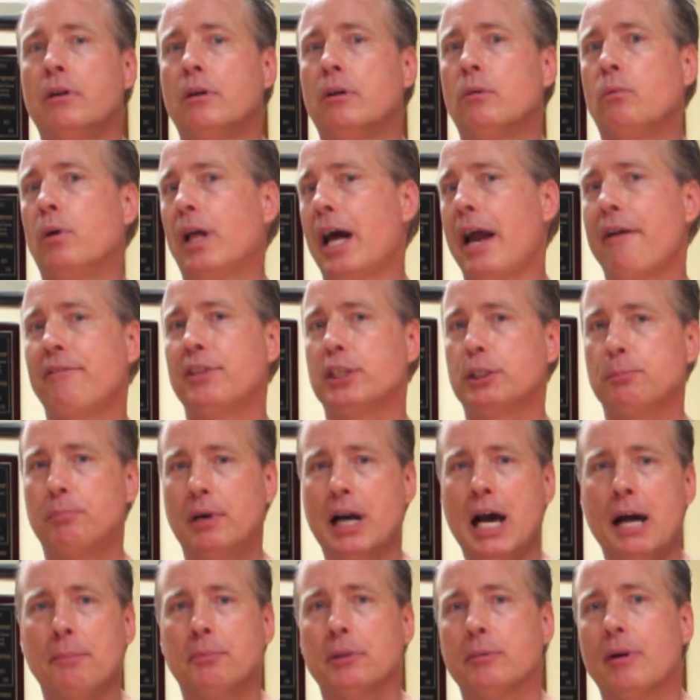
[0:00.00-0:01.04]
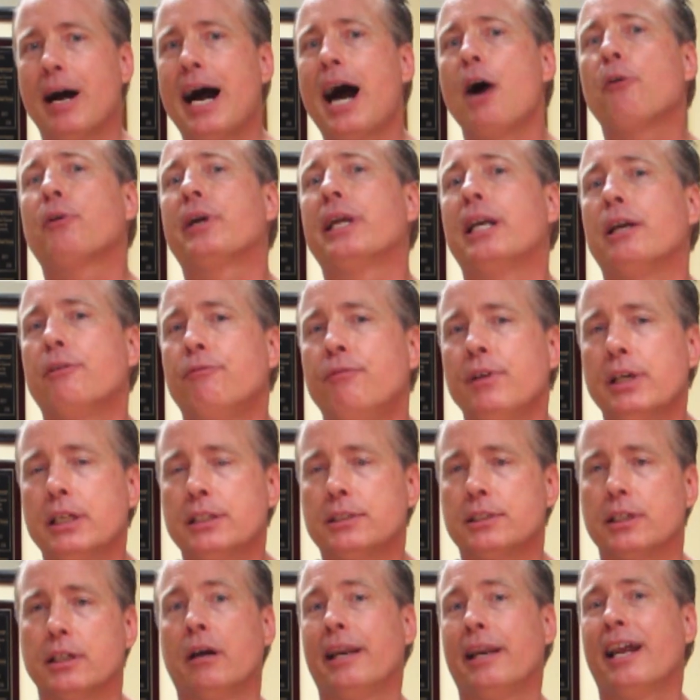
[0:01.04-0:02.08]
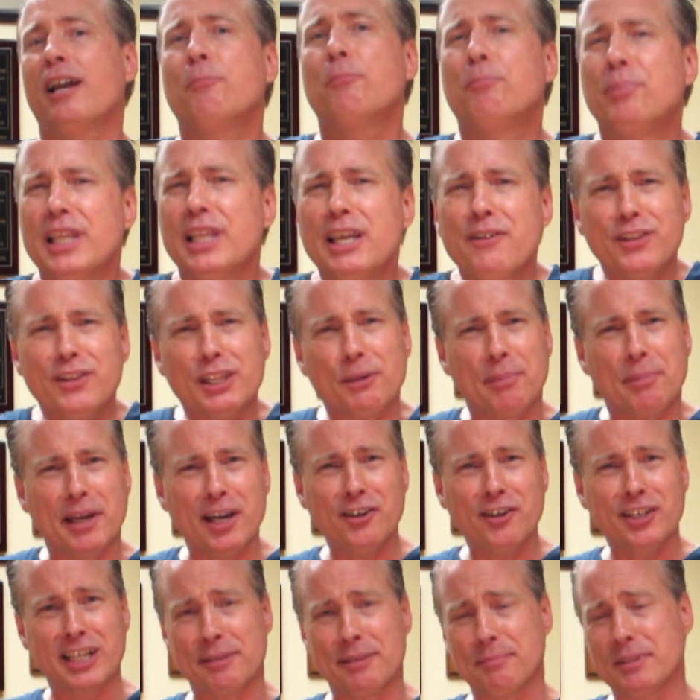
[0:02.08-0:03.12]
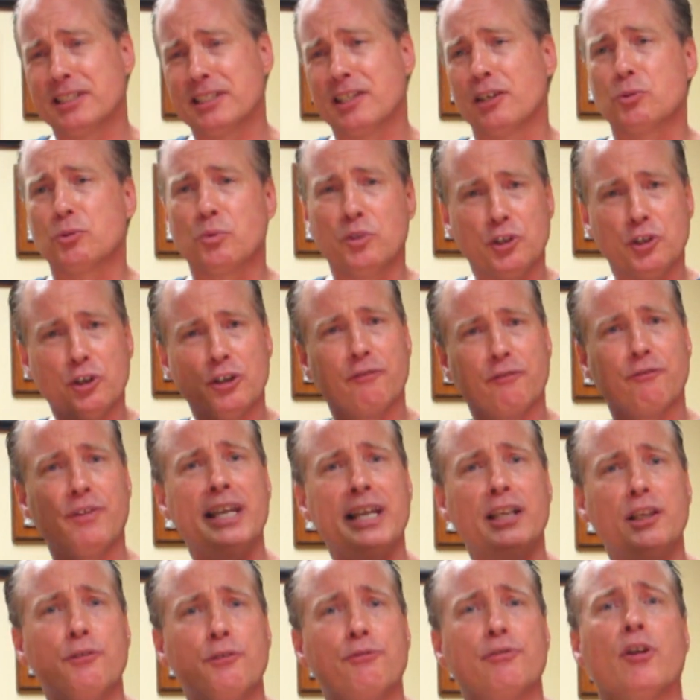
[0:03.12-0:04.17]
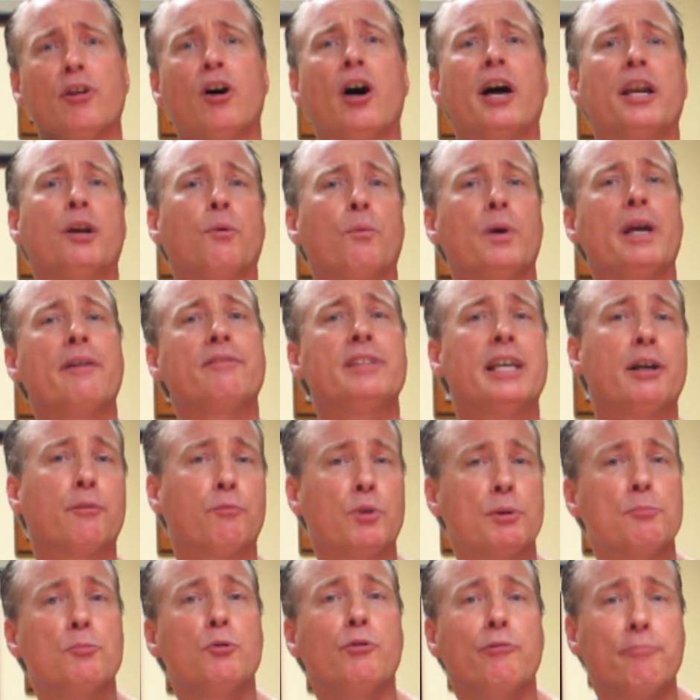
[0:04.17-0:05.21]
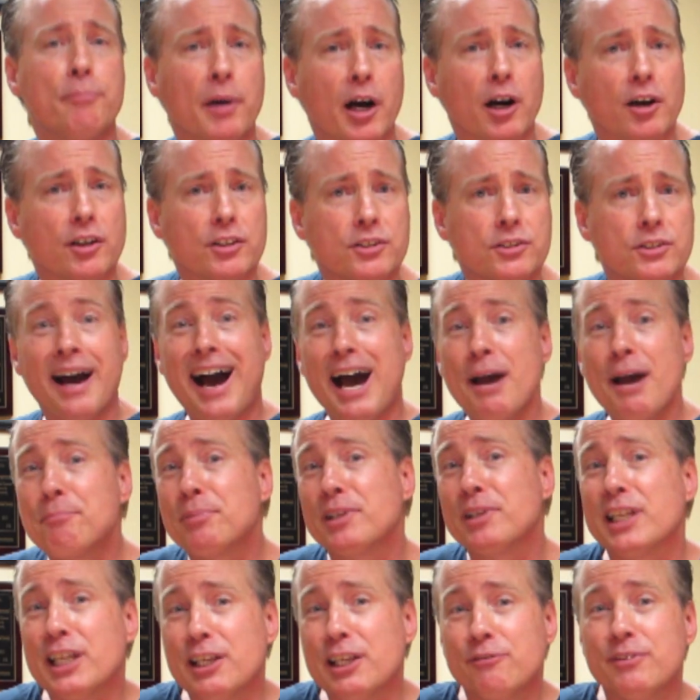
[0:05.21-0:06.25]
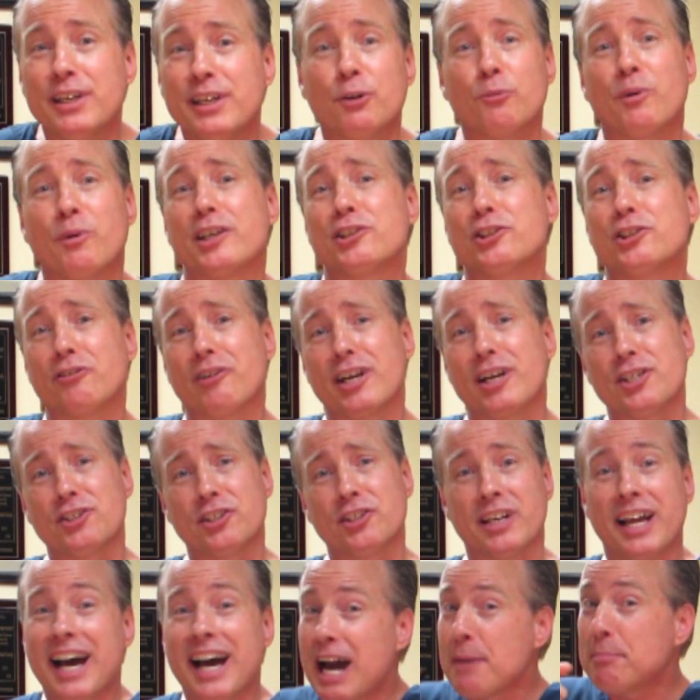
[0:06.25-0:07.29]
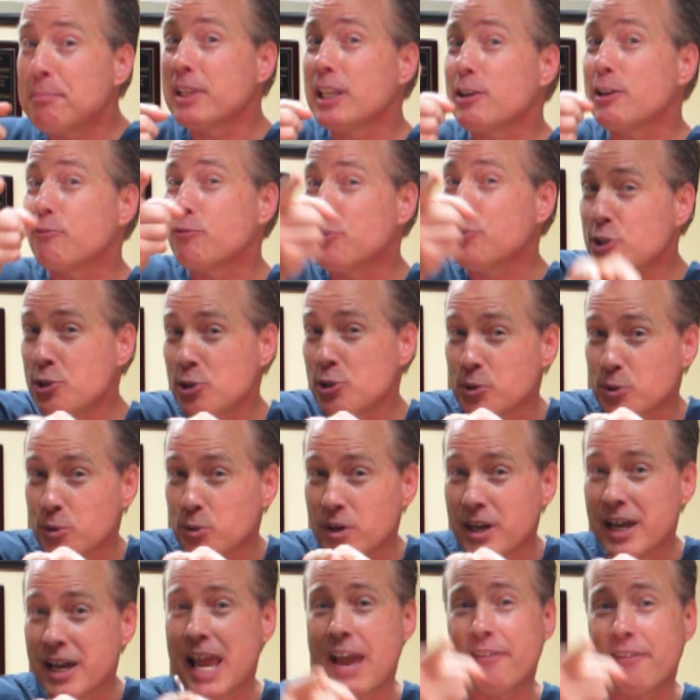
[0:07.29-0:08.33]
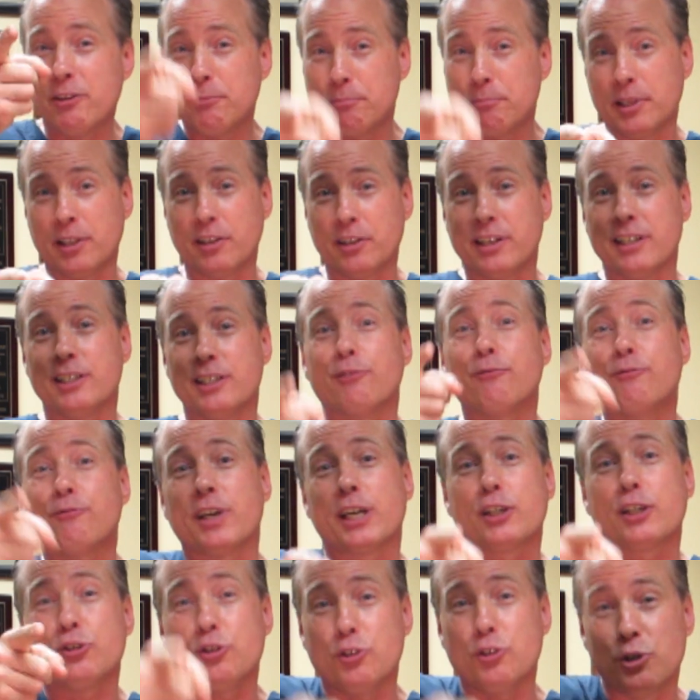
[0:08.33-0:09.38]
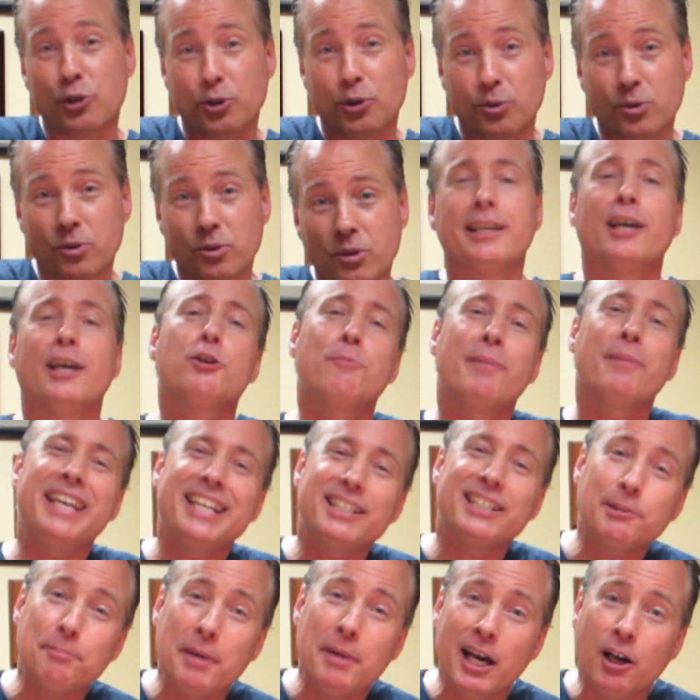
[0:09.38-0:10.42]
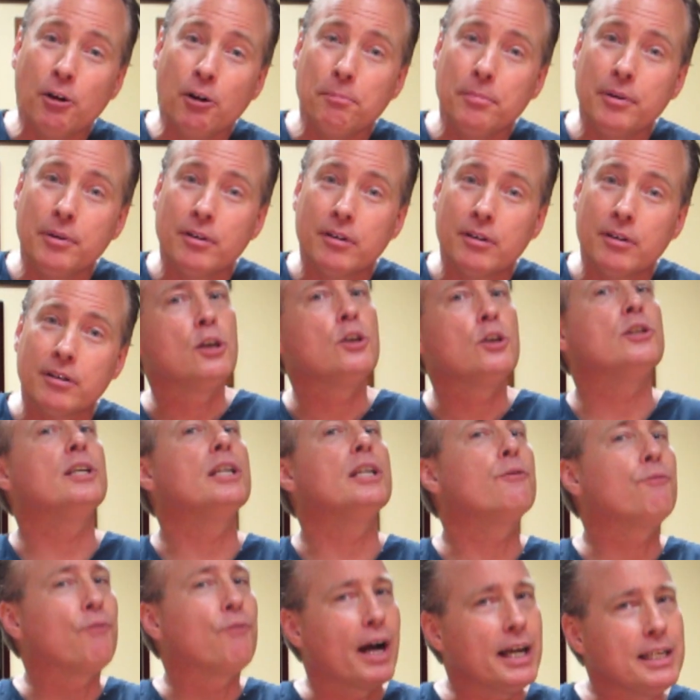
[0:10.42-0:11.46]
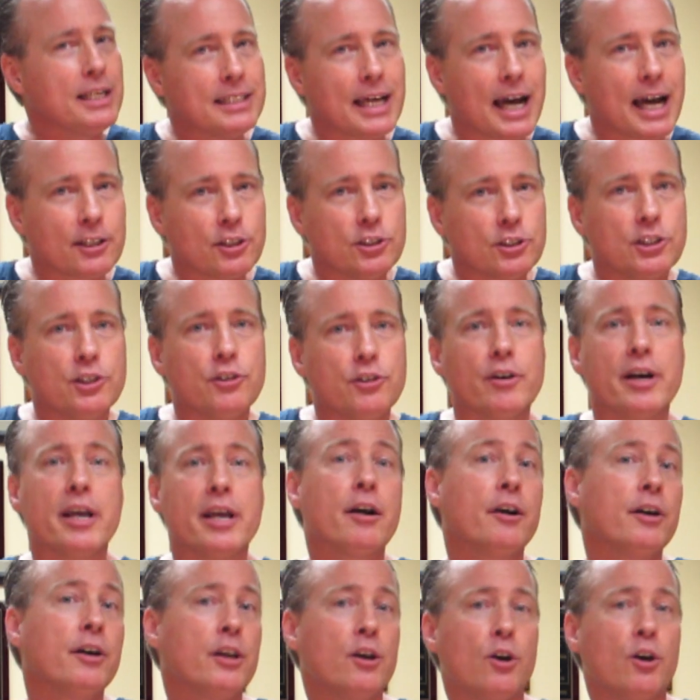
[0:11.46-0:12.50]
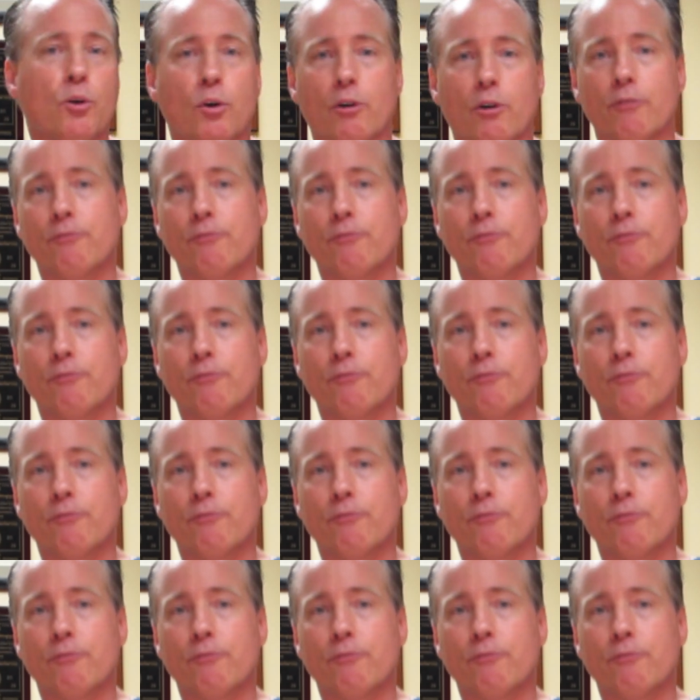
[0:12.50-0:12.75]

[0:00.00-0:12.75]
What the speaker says: well, I have this problem, how can I fix it? And I don't believe in the paradigm that says, well, you're fatally flawed and we have to remove parts. I believe in restoration. I believe you have the ability to fix you. And you may need some help. You need to find doctors in your area or